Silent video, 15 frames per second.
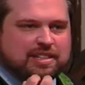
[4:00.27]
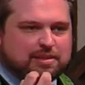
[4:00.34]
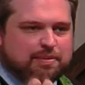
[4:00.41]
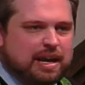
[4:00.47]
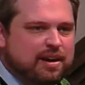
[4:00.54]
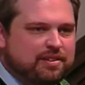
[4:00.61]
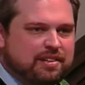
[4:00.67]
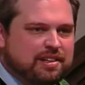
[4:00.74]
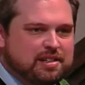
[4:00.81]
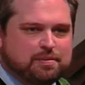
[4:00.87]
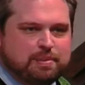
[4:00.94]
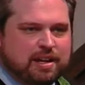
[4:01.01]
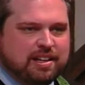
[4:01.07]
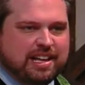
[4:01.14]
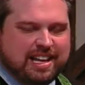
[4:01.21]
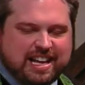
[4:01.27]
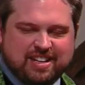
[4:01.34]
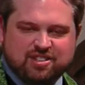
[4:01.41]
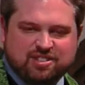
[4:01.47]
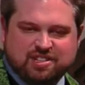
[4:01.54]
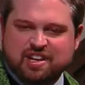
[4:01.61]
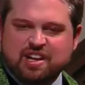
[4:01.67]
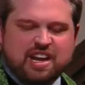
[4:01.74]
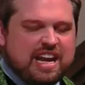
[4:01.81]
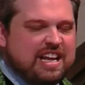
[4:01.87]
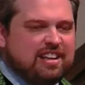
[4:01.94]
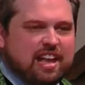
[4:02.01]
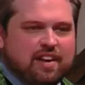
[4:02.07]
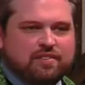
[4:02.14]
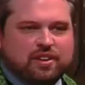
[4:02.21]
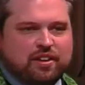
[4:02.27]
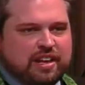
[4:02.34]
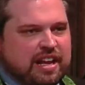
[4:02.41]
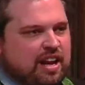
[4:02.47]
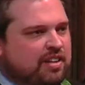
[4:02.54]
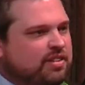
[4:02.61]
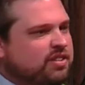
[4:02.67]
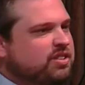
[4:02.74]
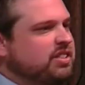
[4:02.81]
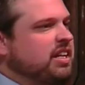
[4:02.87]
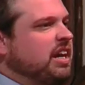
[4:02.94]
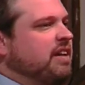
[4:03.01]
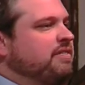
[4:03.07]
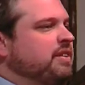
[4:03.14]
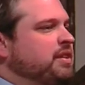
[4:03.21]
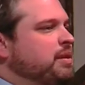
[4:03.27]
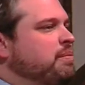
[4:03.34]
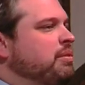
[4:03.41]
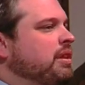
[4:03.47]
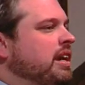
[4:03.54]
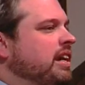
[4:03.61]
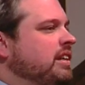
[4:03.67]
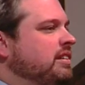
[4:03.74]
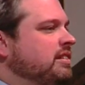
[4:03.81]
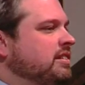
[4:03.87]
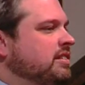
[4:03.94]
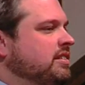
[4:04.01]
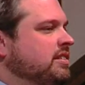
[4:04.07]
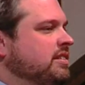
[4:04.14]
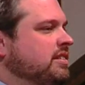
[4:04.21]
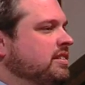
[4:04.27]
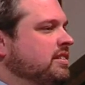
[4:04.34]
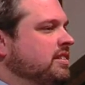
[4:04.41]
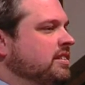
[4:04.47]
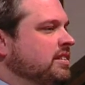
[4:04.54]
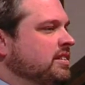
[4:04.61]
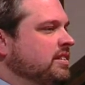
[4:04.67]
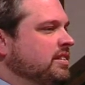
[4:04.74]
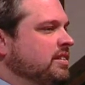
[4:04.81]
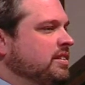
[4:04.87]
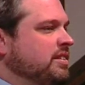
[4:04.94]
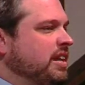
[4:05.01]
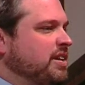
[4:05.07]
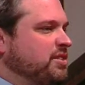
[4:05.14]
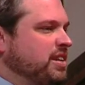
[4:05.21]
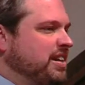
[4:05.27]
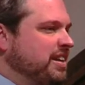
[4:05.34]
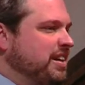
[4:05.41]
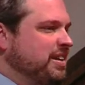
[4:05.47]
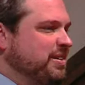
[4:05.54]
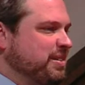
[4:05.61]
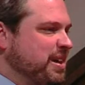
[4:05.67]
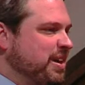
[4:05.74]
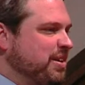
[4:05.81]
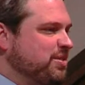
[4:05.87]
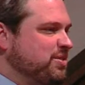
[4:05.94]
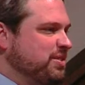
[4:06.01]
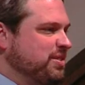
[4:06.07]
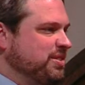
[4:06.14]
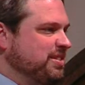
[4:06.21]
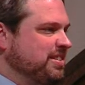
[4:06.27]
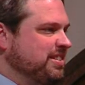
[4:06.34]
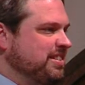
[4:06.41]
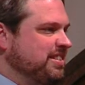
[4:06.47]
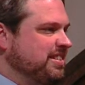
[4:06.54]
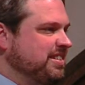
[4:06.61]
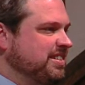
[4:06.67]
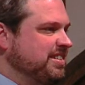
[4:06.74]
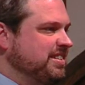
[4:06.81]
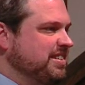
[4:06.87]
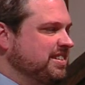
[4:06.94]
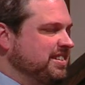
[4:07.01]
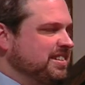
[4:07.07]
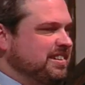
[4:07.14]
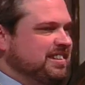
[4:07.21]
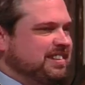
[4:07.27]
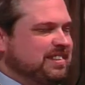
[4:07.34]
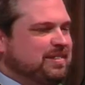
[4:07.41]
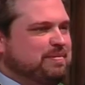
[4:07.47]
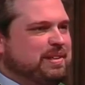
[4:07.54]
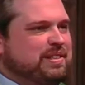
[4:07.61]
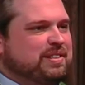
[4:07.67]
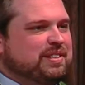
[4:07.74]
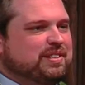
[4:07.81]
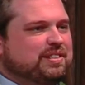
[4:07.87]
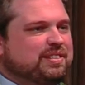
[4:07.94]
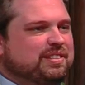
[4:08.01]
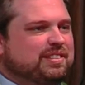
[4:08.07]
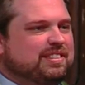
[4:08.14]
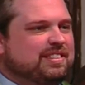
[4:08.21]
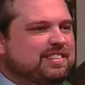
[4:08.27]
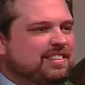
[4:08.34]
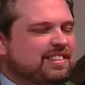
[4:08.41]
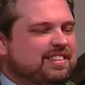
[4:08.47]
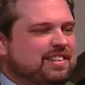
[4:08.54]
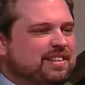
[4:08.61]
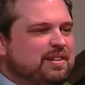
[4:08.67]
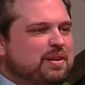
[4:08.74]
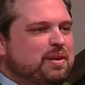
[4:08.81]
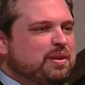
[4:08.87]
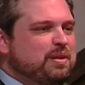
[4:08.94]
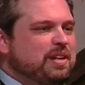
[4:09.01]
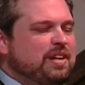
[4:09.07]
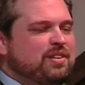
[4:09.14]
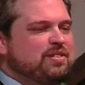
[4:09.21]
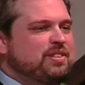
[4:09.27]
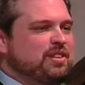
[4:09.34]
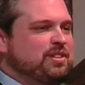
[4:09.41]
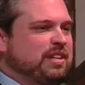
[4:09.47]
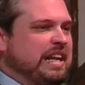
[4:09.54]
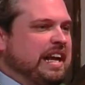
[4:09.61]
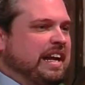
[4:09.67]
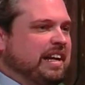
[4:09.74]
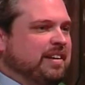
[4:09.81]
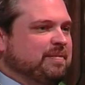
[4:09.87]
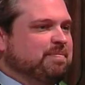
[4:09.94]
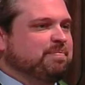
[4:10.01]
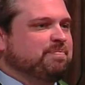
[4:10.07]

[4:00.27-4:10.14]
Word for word: his mouth and his belly. He just, he left all that other stuff on the plate. You guys are getting hungry, aren't you? Me too. And here's the thing